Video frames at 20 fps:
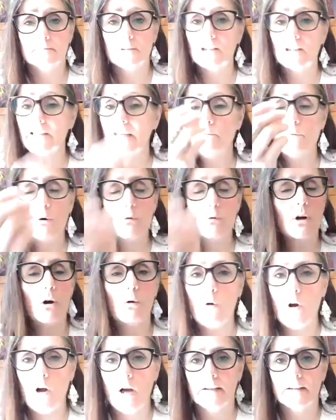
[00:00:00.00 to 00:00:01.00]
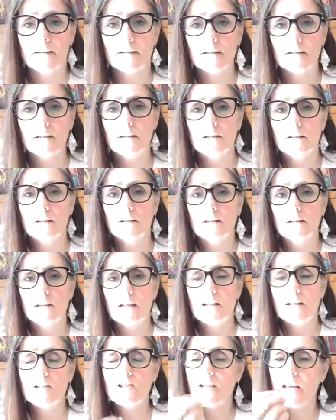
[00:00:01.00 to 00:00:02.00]
The light won't go on.
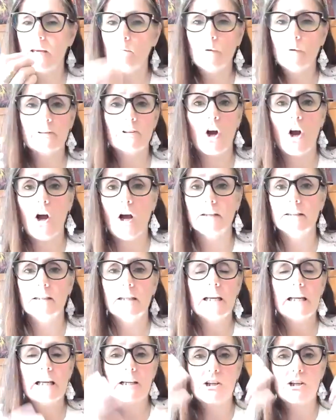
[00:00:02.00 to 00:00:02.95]
The same with God.